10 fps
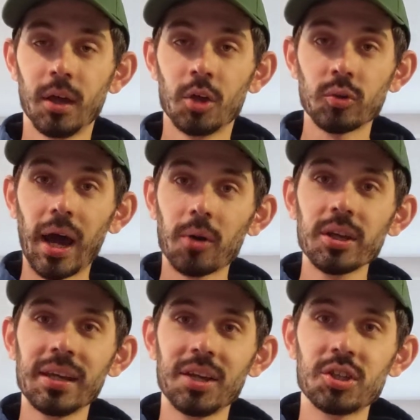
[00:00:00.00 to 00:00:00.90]
So how are you
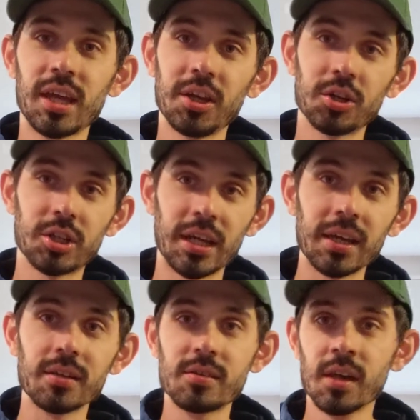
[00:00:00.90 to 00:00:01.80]
going to educate your
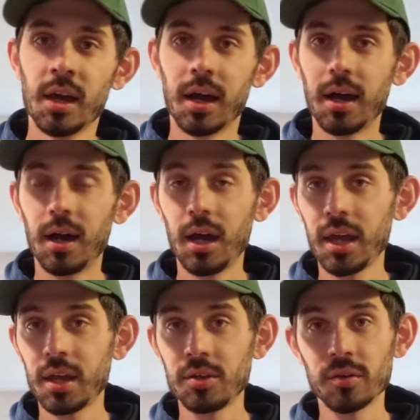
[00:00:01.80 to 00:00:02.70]
kids
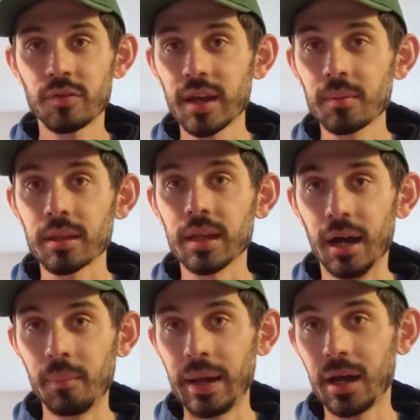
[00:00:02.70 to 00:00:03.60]
and your family
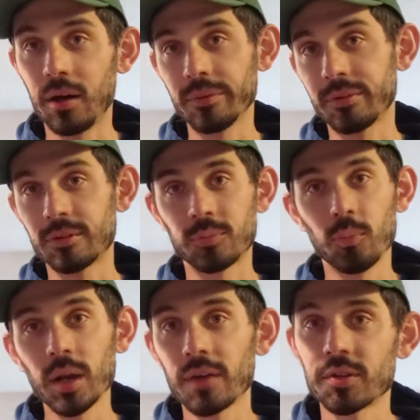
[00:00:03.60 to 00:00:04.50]
about
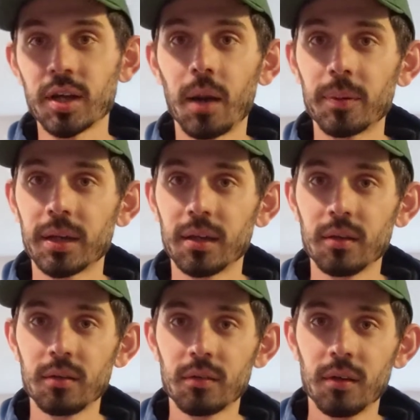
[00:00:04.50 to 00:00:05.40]
whatever topic it
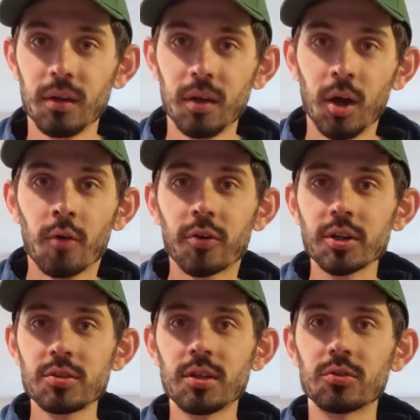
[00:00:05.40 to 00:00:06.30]
is? For
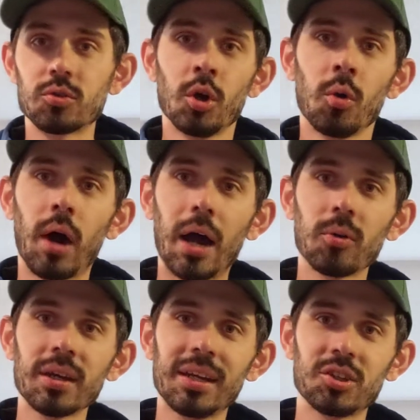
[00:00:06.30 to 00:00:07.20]
instance, how are
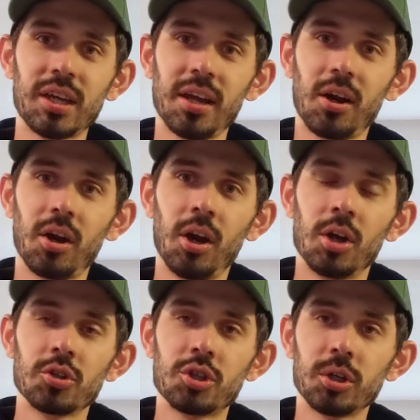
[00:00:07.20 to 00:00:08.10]
we going to educate our
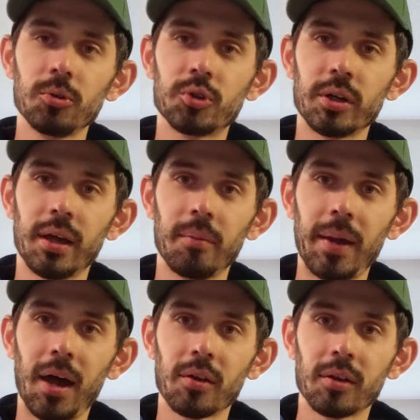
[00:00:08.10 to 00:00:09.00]
children
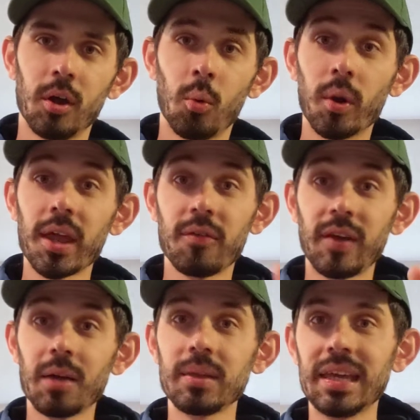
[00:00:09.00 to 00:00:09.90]
about what a
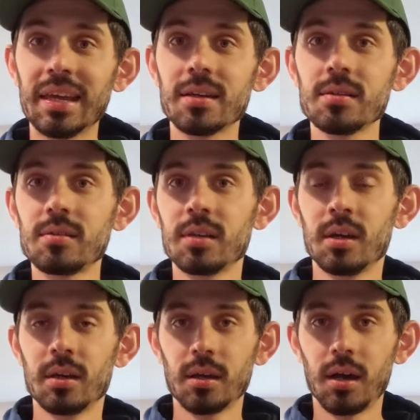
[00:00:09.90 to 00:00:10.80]
family is
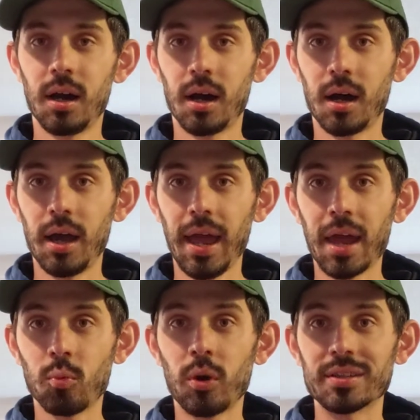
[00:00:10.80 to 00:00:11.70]

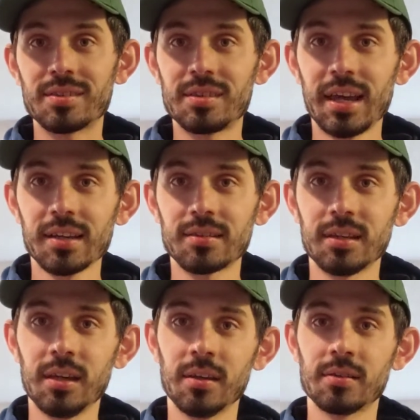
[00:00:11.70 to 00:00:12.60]
and what sex
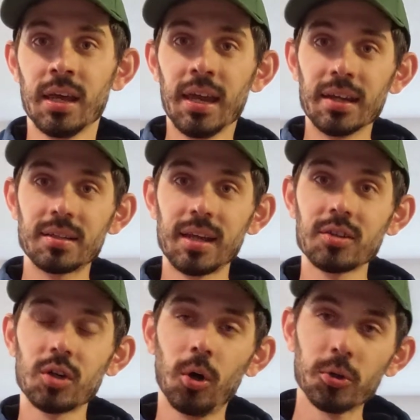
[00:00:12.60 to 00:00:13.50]
is? In today's
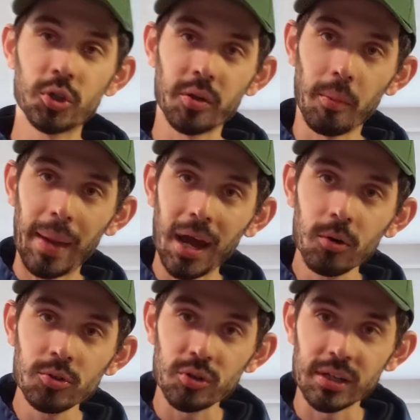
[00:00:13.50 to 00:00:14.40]
culture, the
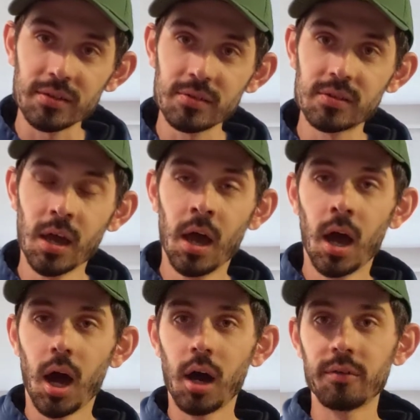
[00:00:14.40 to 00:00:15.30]
boundaries
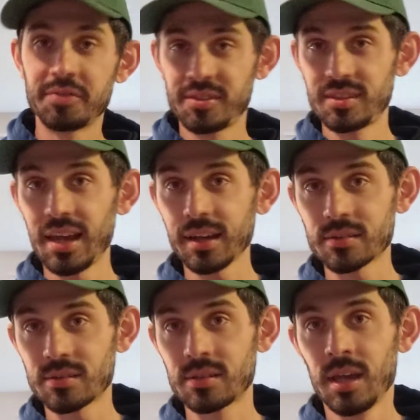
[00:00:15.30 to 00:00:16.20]
of
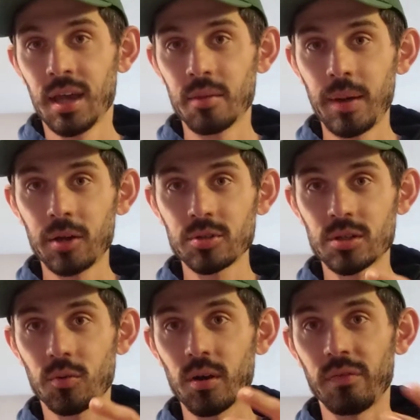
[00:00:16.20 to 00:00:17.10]
sex and the boundaries
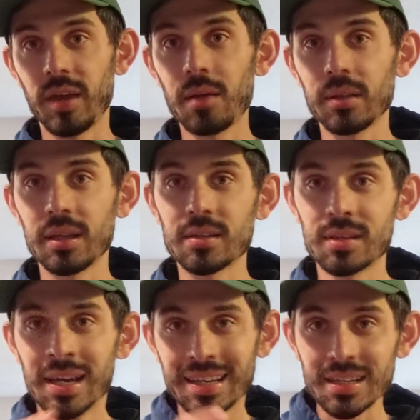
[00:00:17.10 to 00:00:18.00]
of what a family is
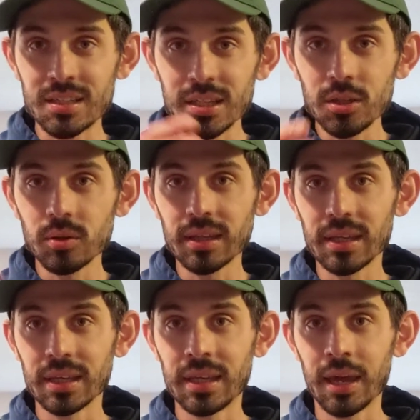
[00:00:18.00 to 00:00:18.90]

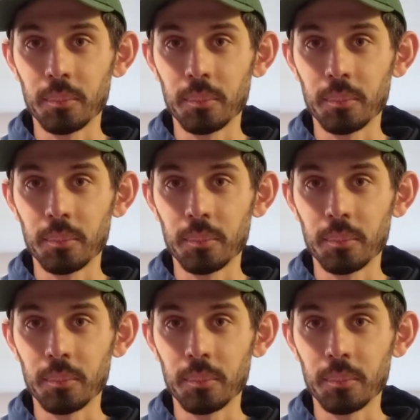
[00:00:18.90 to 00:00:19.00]
continually get